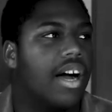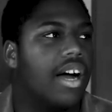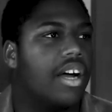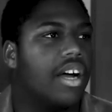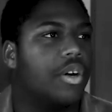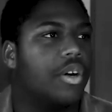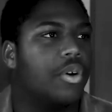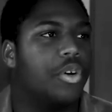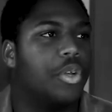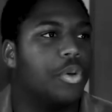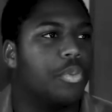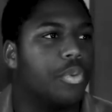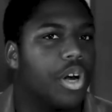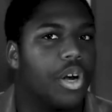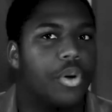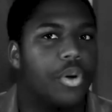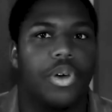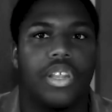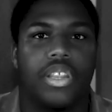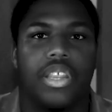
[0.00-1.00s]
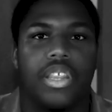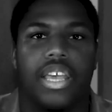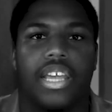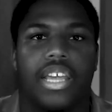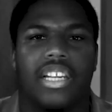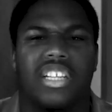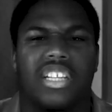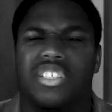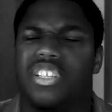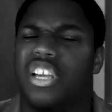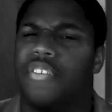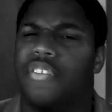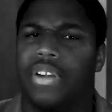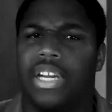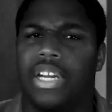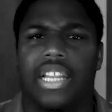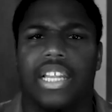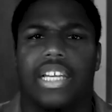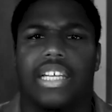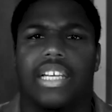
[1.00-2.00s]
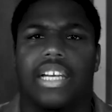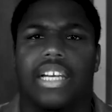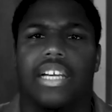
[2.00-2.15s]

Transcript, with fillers: who do you work with, and do you have any like